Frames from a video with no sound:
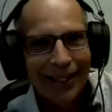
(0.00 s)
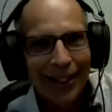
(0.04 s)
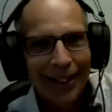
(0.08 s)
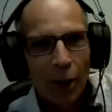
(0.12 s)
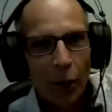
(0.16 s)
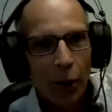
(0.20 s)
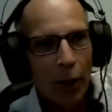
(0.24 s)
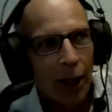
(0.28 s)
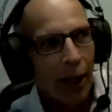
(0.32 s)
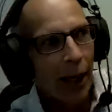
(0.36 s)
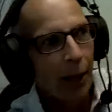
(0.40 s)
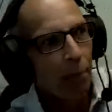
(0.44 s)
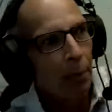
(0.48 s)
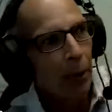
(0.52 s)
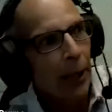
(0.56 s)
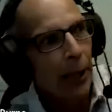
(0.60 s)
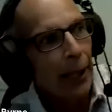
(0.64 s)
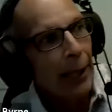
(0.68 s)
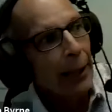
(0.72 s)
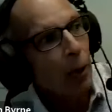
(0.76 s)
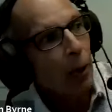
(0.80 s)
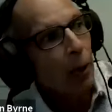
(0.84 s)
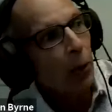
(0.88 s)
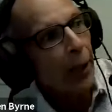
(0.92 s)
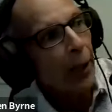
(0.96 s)
Okay, but
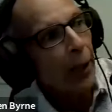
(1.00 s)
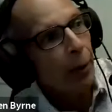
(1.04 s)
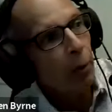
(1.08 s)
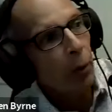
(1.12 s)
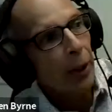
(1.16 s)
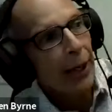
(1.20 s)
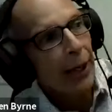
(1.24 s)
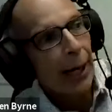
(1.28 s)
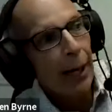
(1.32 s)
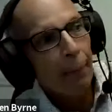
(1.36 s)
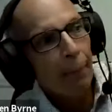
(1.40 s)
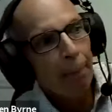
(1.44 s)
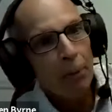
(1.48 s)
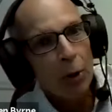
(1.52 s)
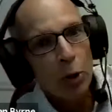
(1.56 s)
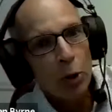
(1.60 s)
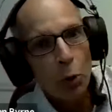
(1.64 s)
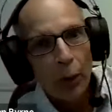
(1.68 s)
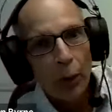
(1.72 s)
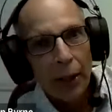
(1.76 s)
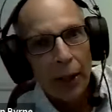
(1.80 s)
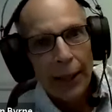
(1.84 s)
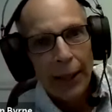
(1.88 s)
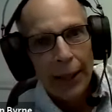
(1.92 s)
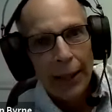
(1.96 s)
anyway, what happens
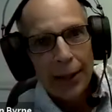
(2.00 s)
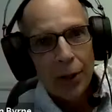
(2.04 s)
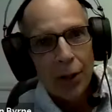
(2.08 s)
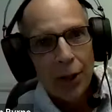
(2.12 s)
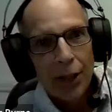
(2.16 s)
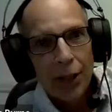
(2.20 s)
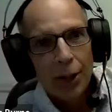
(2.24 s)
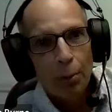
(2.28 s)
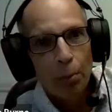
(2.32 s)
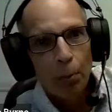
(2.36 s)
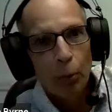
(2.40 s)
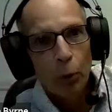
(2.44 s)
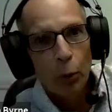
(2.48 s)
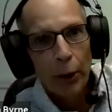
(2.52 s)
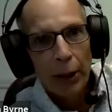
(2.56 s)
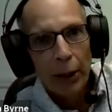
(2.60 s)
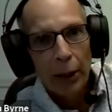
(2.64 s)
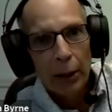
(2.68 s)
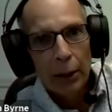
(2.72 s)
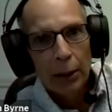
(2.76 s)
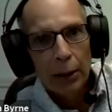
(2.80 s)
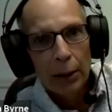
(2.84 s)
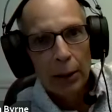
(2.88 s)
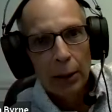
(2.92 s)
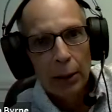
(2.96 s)
when I get to this point?
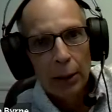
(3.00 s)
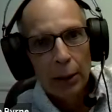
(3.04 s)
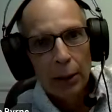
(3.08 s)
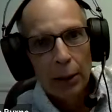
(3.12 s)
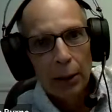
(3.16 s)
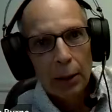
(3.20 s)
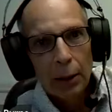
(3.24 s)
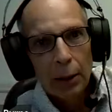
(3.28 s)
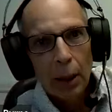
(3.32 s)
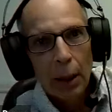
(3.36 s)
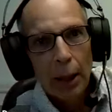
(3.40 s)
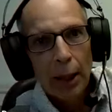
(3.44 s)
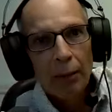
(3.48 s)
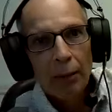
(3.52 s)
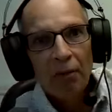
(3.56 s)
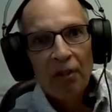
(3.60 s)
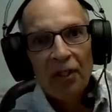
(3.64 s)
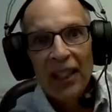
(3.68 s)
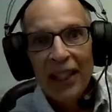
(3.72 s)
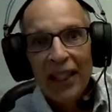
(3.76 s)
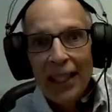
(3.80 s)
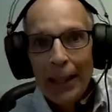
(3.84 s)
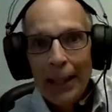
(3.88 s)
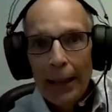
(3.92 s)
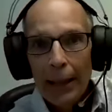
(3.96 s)
I
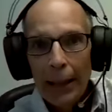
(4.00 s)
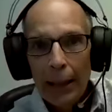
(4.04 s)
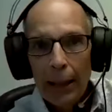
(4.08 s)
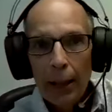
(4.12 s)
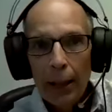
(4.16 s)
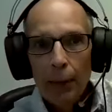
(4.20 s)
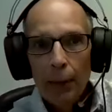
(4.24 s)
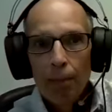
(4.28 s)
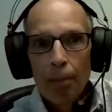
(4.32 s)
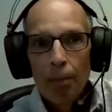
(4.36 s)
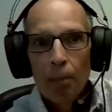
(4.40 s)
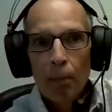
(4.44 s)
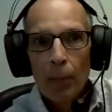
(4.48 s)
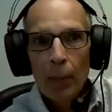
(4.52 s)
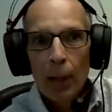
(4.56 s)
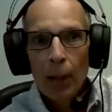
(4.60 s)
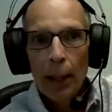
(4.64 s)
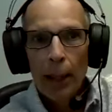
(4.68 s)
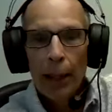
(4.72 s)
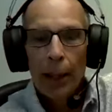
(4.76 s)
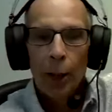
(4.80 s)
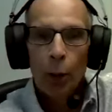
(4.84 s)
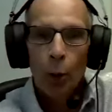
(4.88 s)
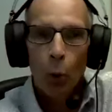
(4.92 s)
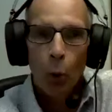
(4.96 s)
fatigue.
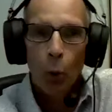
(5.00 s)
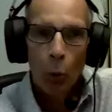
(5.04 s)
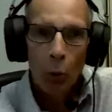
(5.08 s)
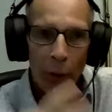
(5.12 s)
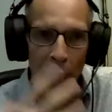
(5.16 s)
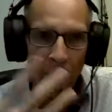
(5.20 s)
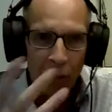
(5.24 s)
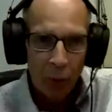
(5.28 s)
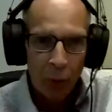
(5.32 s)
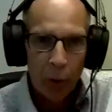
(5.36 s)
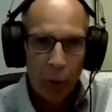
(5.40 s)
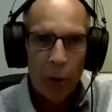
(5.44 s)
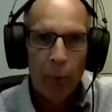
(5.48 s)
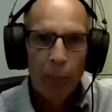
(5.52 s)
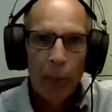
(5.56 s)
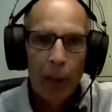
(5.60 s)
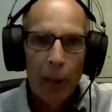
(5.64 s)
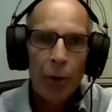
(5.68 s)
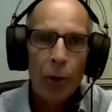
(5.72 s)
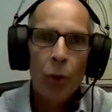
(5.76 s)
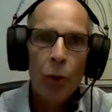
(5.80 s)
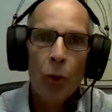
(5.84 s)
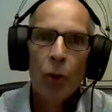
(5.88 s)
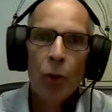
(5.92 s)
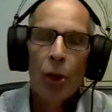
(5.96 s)
And in order for a
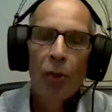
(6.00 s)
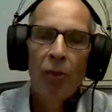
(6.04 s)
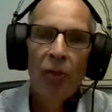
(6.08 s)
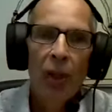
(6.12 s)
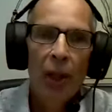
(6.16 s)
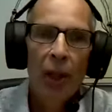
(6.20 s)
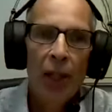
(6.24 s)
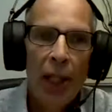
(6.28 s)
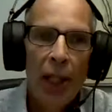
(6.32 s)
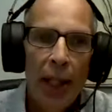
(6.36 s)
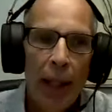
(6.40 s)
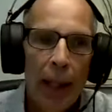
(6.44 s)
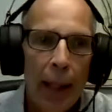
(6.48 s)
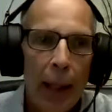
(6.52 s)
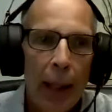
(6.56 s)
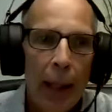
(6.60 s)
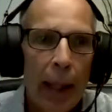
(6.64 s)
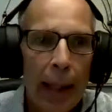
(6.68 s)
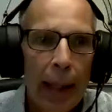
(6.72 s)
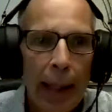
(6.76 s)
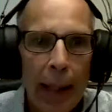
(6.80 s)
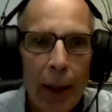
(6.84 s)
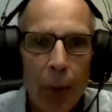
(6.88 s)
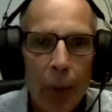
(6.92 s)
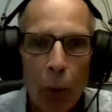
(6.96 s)
muscle to fatigue, I
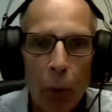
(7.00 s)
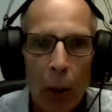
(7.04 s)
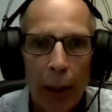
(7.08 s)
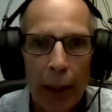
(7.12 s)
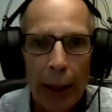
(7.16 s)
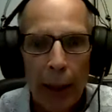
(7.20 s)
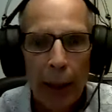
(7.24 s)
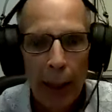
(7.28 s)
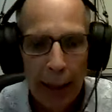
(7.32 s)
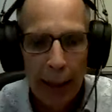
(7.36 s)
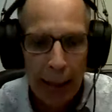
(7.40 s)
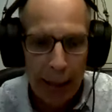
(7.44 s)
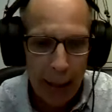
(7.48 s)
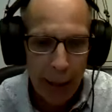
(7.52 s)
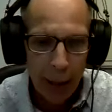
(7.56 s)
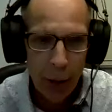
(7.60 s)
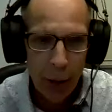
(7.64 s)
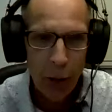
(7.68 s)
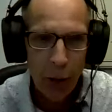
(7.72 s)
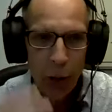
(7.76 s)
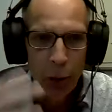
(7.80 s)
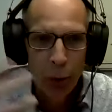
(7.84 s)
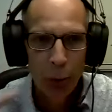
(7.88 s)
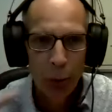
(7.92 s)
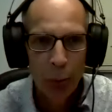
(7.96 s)
need what? I need to
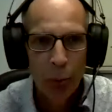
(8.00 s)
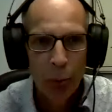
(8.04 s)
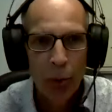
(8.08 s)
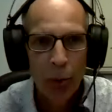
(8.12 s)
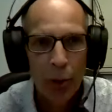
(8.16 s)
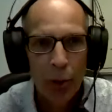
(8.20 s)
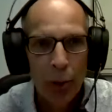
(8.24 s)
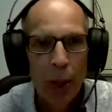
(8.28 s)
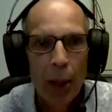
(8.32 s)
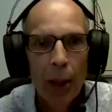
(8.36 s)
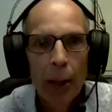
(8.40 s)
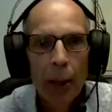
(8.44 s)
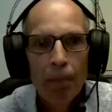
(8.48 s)
use